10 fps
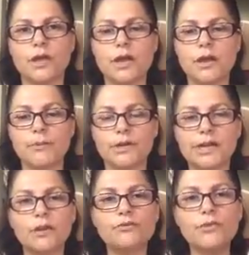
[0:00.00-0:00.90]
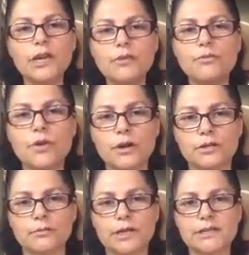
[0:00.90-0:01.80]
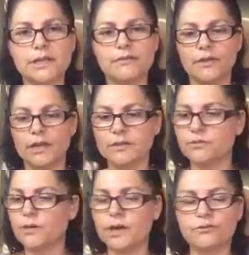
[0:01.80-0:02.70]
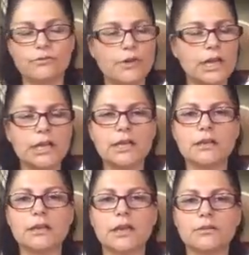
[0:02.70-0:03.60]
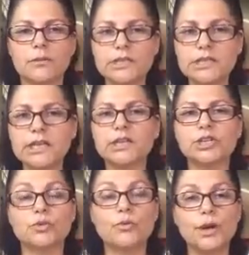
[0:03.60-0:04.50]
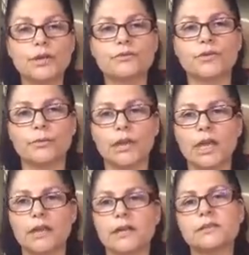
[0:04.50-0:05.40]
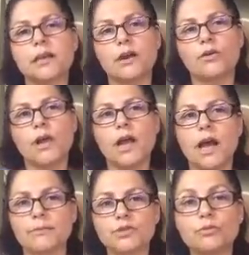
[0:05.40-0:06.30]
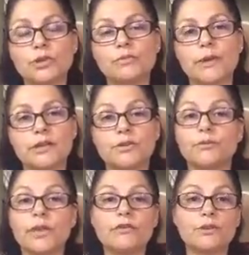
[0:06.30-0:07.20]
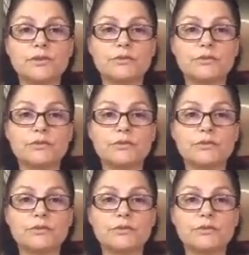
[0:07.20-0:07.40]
but I really work on myself, and that's why Reiki and the meditation worked for me, and that's how I'm so much better, even with my